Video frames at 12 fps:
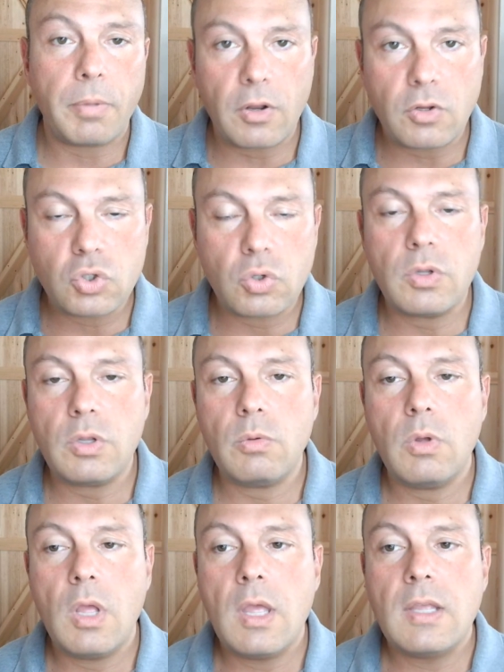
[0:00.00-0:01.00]
But I'll show
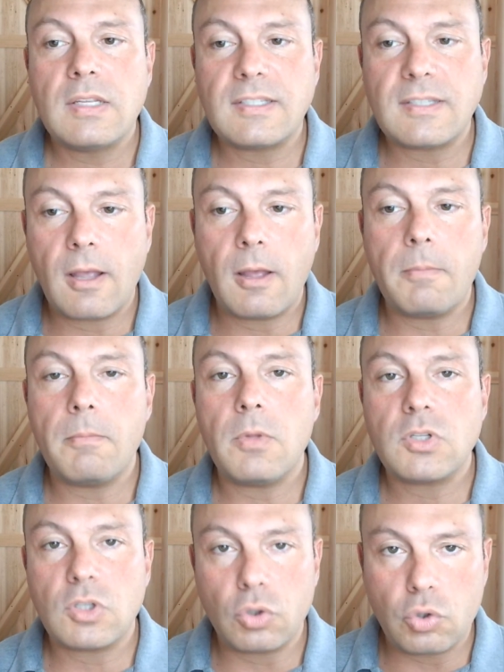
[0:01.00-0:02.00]
you
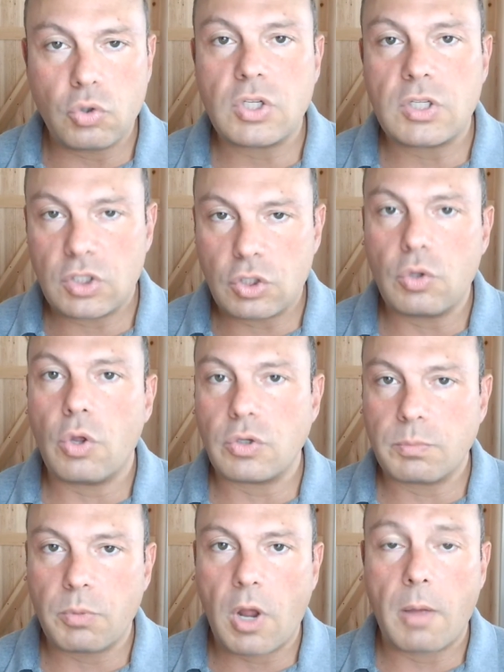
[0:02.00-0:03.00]
some solutions to
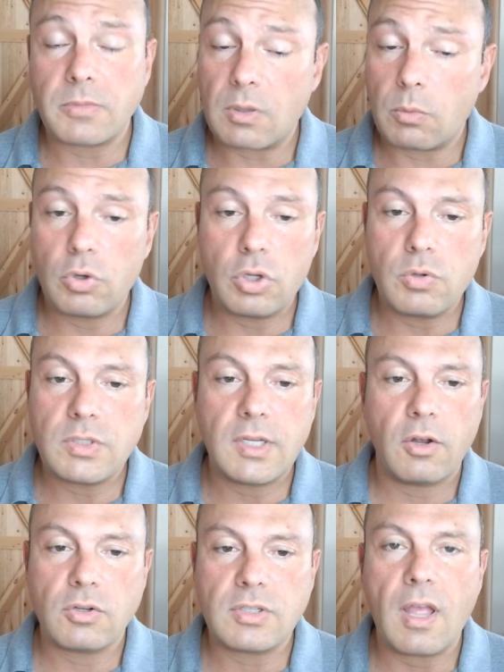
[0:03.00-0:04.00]
those problems that we're
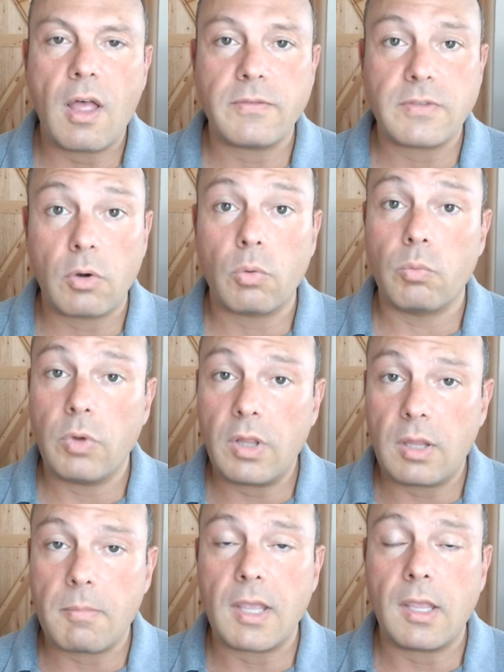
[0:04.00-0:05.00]
using ourselves that are
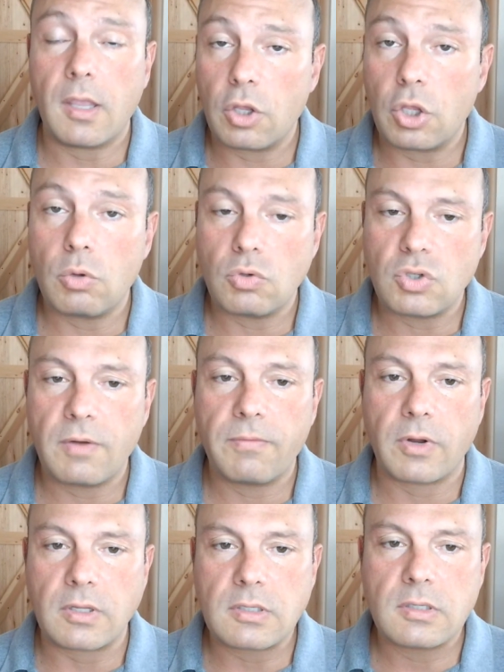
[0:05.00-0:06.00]
really making a huge
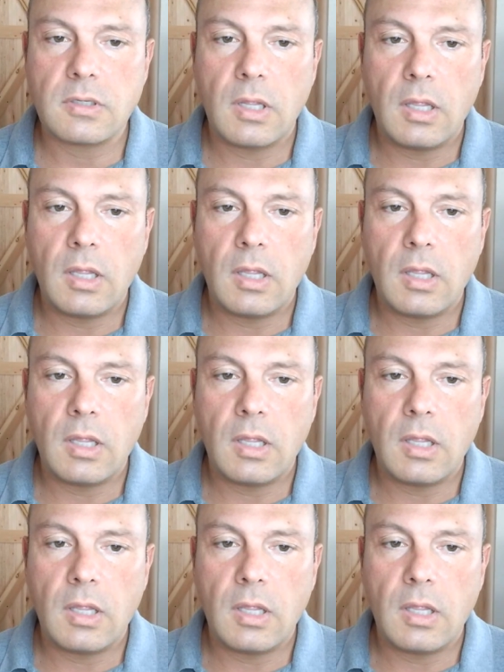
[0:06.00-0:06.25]
difference.